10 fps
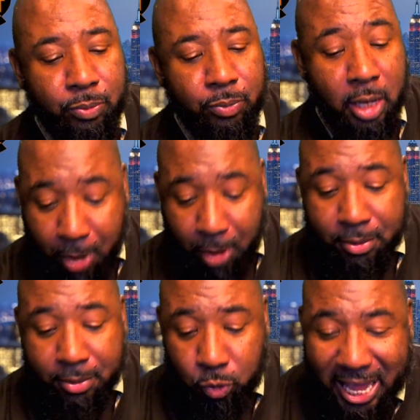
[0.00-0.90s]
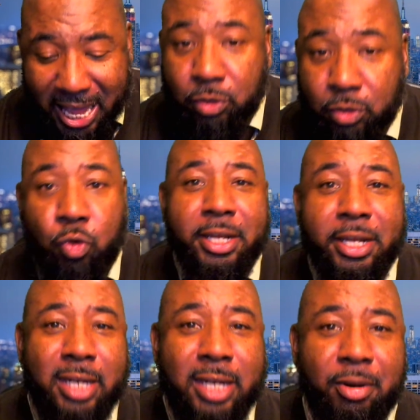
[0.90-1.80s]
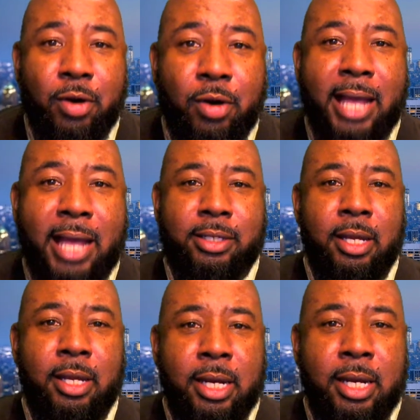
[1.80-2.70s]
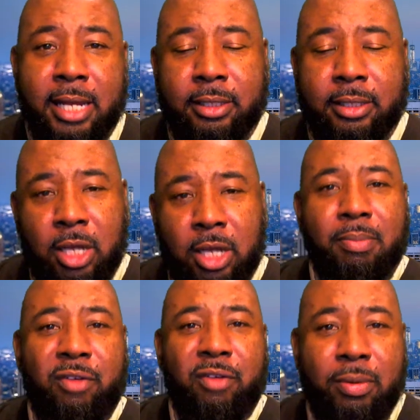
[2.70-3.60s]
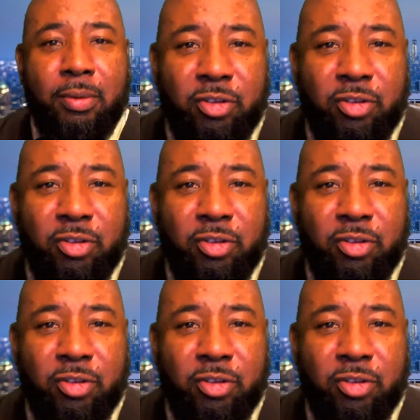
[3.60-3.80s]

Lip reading: Now the problem is we got some crooked Democrats that done took money from these